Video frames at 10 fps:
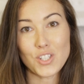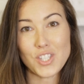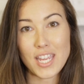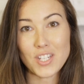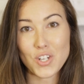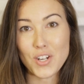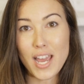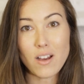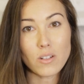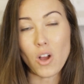your stain turned
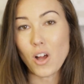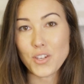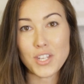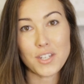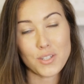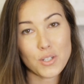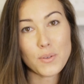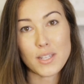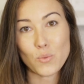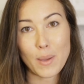out, all you need to do
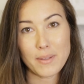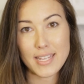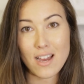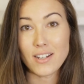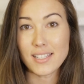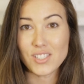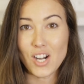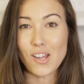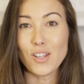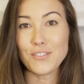is wipe it down and
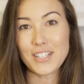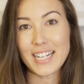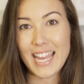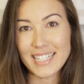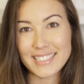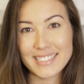start all over again.